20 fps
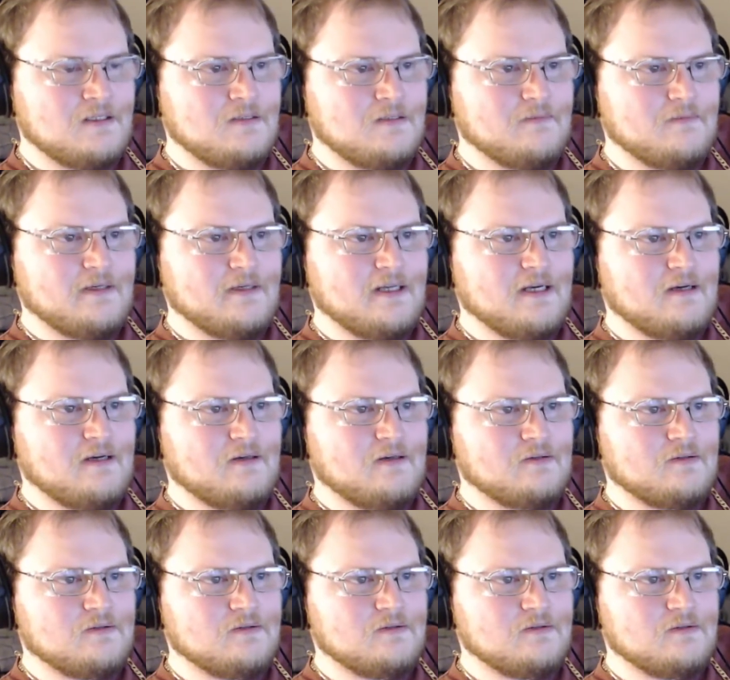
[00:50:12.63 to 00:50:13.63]
But now,
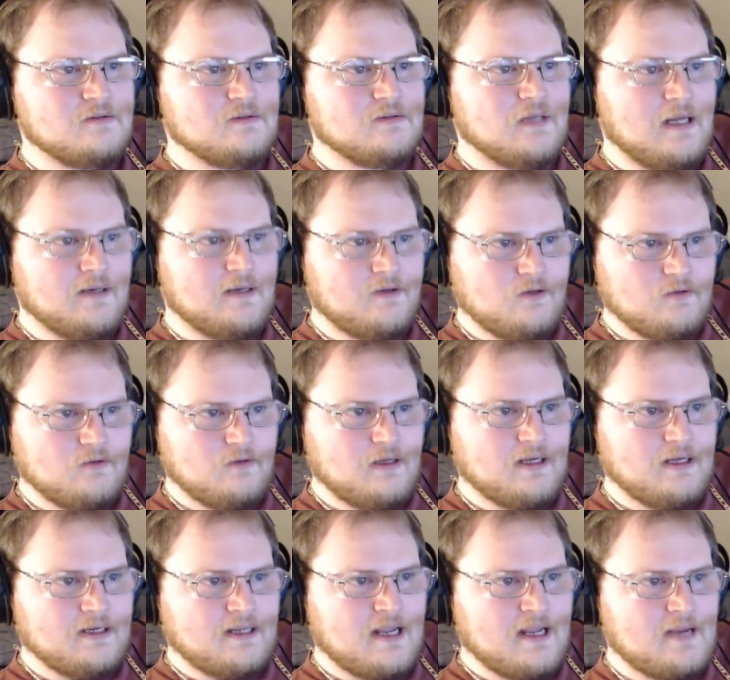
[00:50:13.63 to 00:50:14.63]
I do
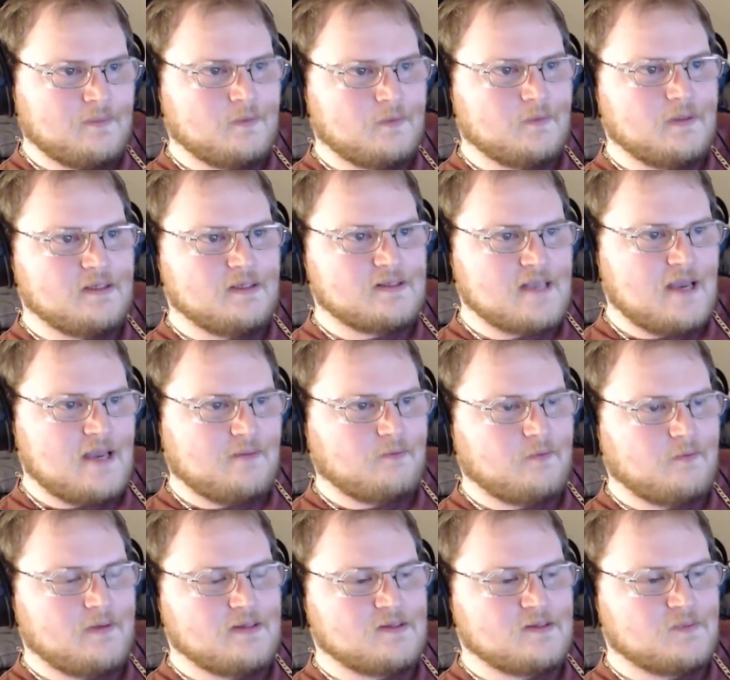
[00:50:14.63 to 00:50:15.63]
like Applebee's.
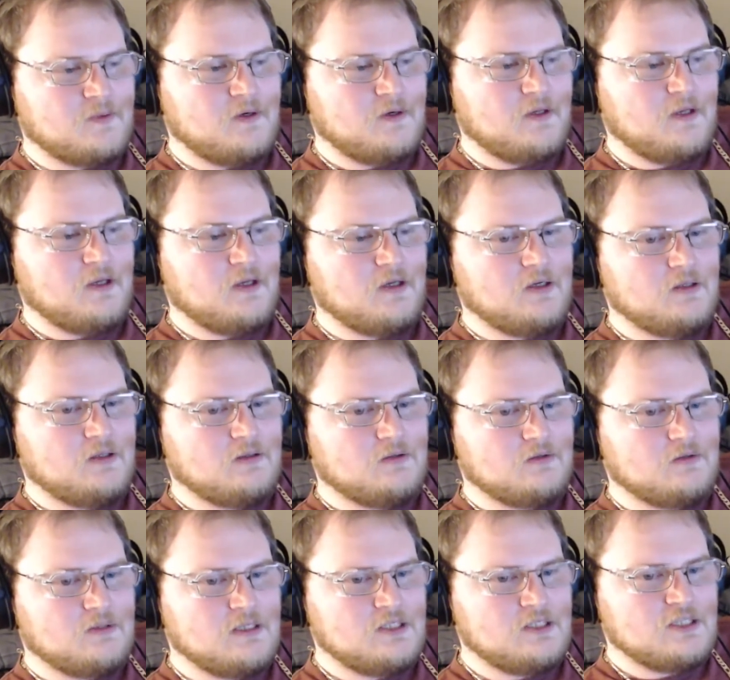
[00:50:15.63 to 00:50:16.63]
Applebee's is pretty good.
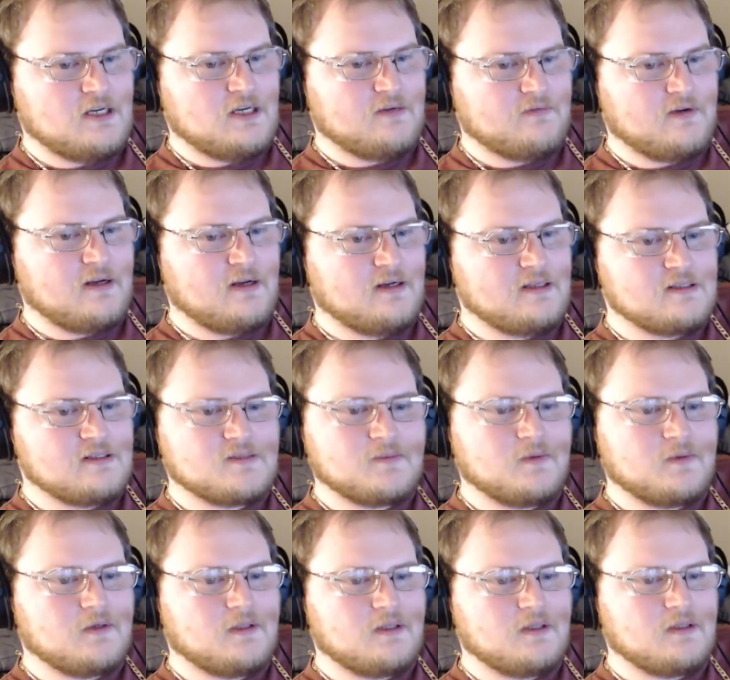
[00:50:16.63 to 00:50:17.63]
TGI Fridays is
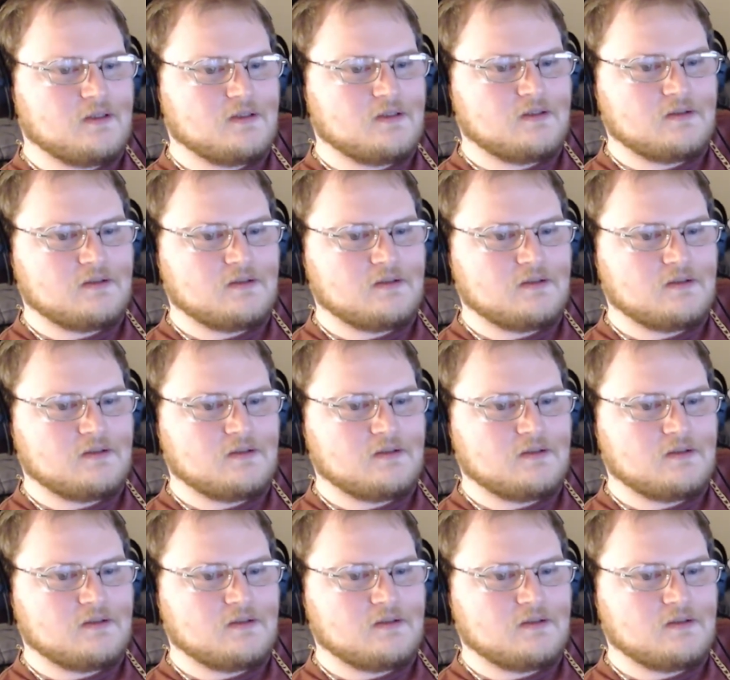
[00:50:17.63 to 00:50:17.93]
pretty good.